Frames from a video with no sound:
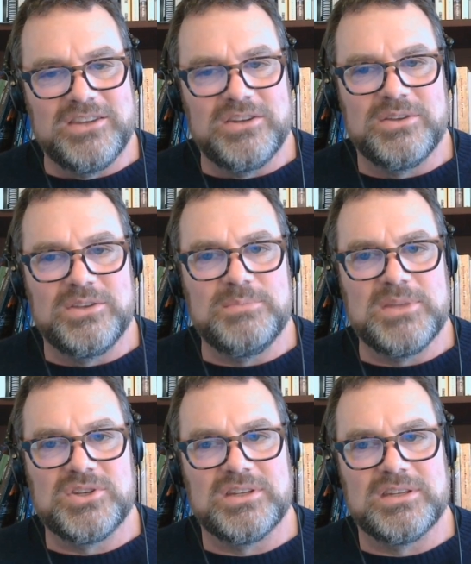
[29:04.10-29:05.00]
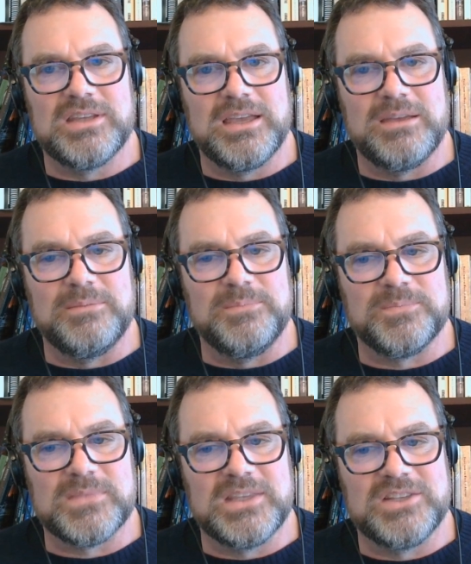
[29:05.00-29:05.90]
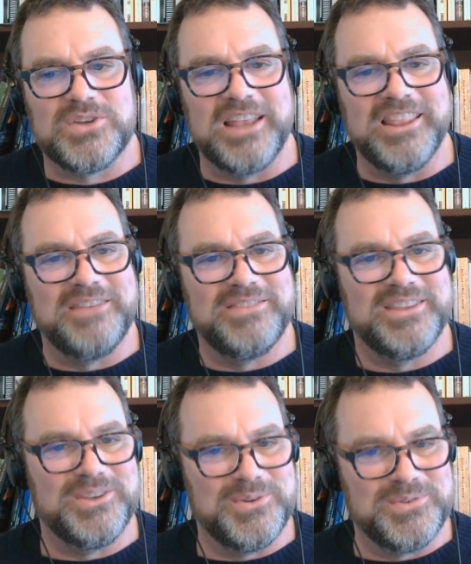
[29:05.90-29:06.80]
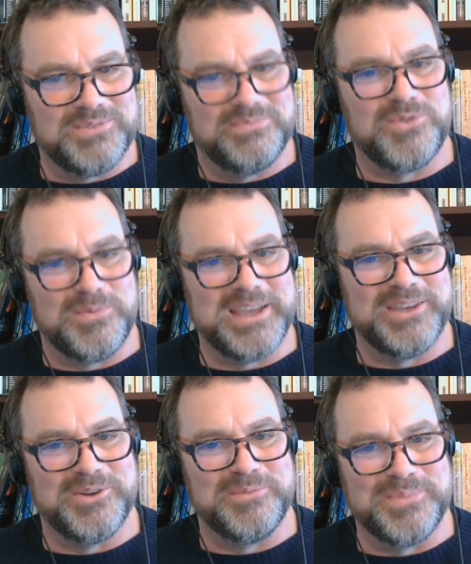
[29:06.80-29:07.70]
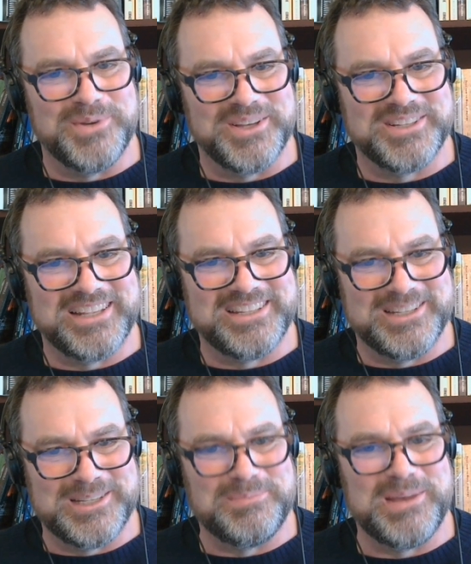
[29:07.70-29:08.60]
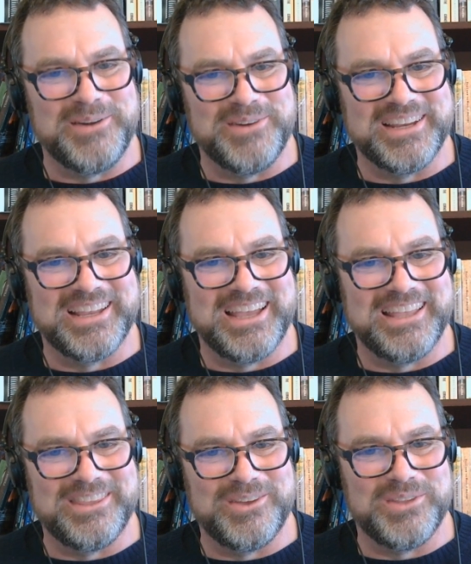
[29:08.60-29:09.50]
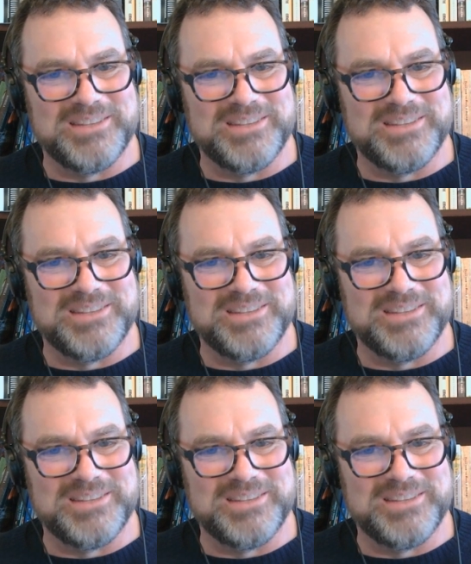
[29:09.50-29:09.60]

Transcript: you know, you mentioned, um, it's, I love that you format your own books. That's inspiring. Uh, they only